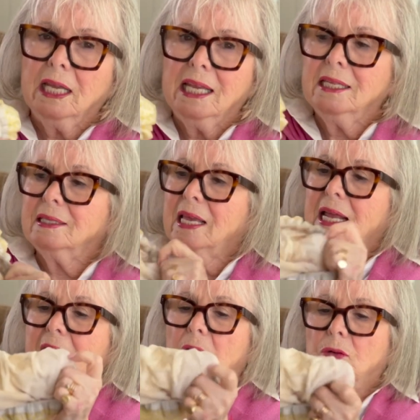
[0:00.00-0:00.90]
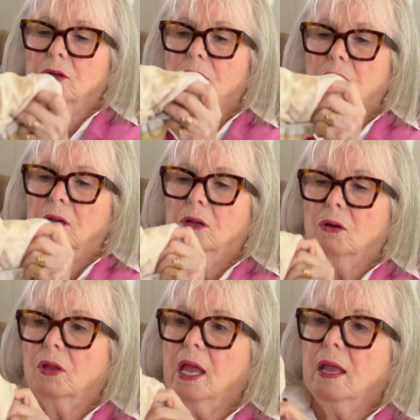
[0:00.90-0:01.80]
inside out,
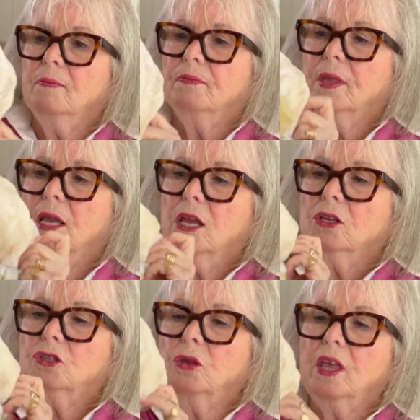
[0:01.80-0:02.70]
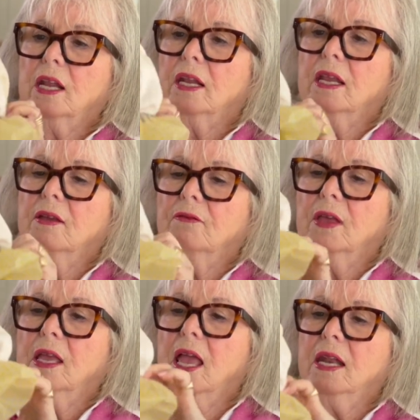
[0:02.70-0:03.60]
okay? so that
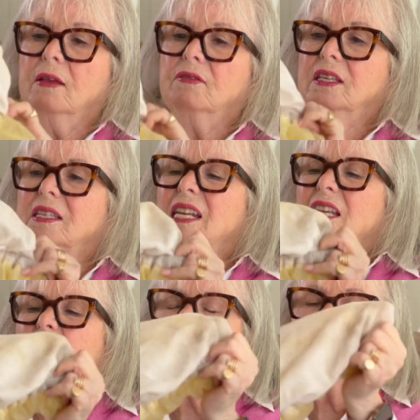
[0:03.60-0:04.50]
if any of this needs